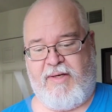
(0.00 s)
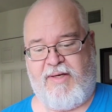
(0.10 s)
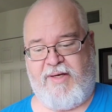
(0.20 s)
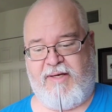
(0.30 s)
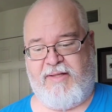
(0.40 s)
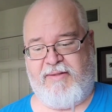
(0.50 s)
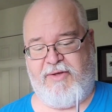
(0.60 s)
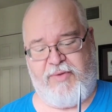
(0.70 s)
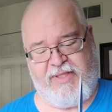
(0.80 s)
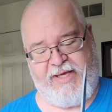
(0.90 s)
The
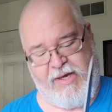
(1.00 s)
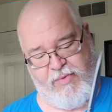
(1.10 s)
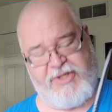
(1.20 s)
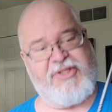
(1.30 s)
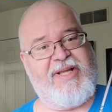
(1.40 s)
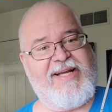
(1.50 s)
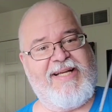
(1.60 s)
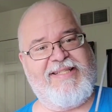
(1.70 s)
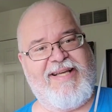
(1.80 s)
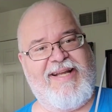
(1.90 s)
only thing I wish, like I
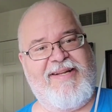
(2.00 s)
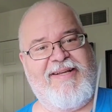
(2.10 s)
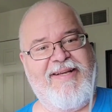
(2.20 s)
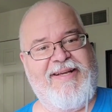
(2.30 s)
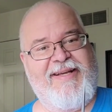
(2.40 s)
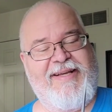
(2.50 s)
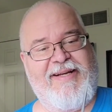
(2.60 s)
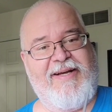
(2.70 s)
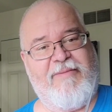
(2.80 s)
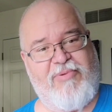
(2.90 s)
said
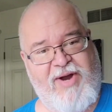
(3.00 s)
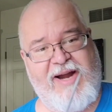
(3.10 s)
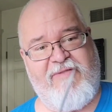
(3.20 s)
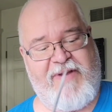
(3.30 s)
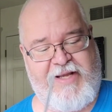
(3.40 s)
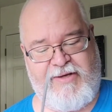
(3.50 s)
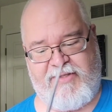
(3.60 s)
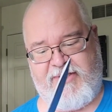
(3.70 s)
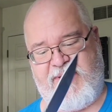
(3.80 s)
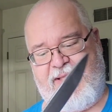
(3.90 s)
in prior
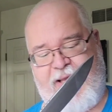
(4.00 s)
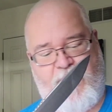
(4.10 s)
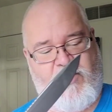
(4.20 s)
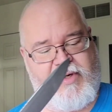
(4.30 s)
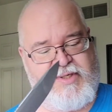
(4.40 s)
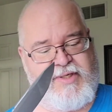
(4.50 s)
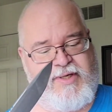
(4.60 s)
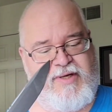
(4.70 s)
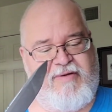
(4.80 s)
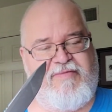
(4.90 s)
videos, is that they wouldn't
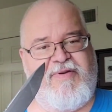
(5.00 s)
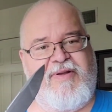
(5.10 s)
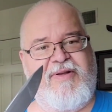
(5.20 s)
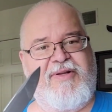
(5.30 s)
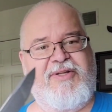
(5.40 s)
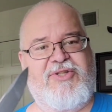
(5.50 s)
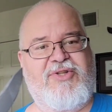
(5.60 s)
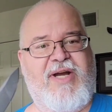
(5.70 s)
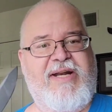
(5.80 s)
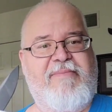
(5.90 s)
have
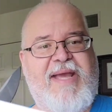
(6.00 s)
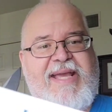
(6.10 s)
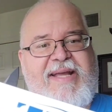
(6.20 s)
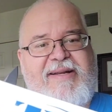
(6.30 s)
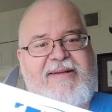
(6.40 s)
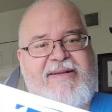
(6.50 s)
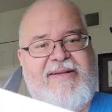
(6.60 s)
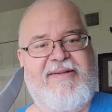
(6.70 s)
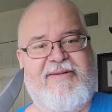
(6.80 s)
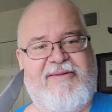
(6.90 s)
tried to make it
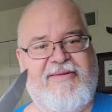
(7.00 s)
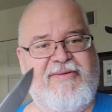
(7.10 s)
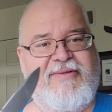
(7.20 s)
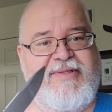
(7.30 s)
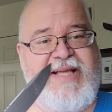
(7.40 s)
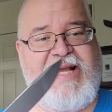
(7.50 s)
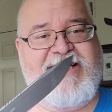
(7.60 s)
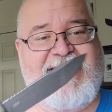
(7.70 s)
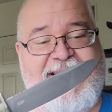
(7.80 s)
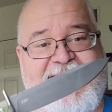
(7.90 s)
say
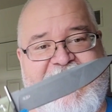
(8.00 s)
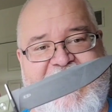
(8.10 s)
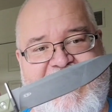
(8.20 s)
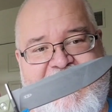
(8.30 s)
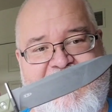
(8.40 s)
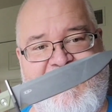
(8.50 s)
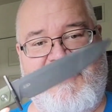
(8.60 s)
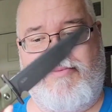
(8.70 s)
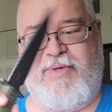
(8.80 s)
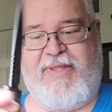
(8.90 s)
ZT
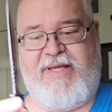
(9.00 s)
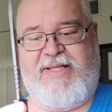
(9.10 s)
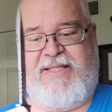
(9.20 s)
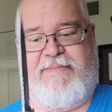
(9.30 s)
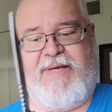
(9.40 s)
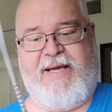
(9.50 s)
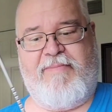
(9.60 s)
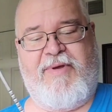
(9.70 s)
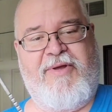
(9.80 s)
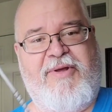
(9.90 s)
with the
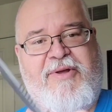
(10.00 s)
CPM